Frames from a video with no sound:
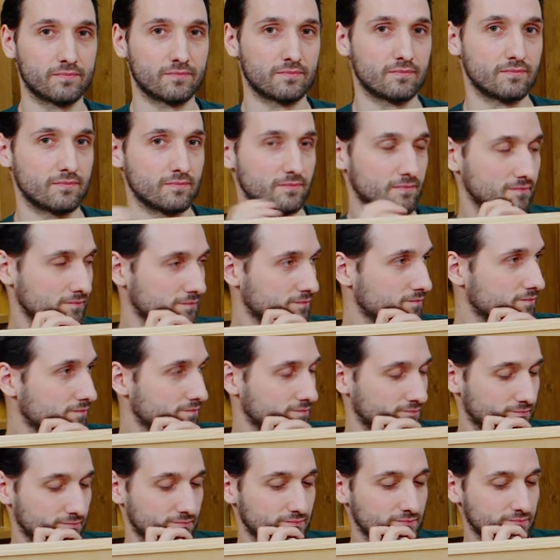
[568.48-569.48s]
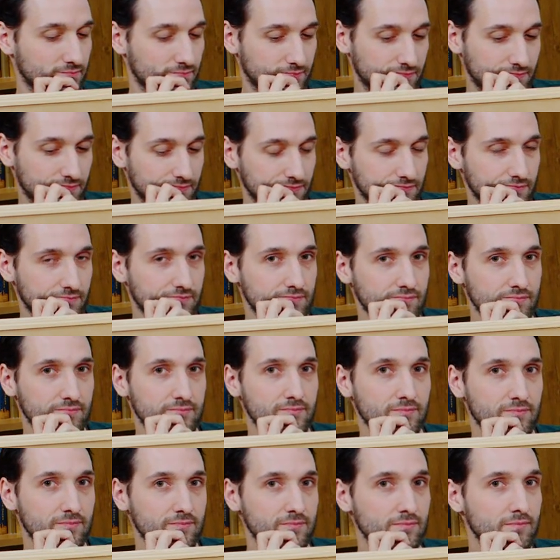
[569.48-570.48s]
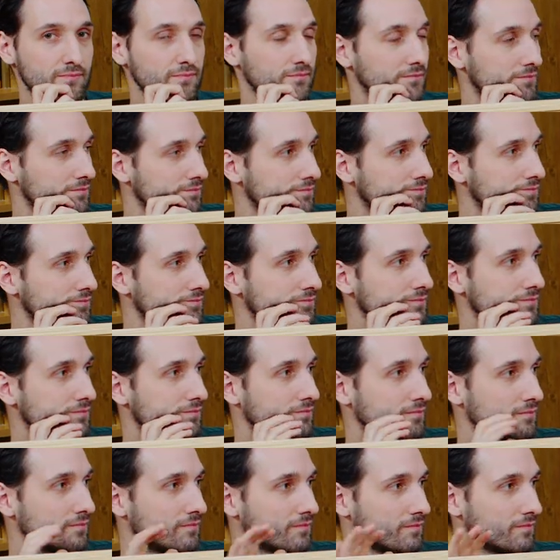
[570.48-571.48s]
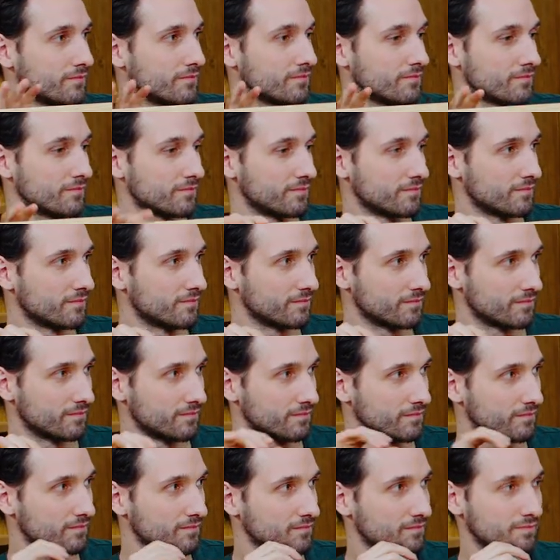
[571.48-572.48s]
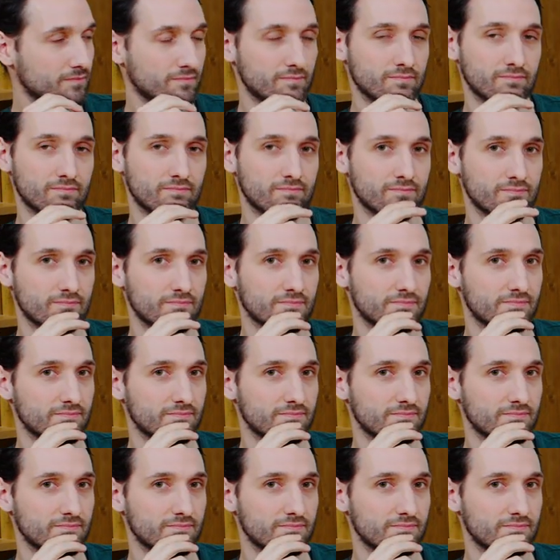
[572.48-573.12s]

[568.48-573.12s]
No words are spoken by the person on screen.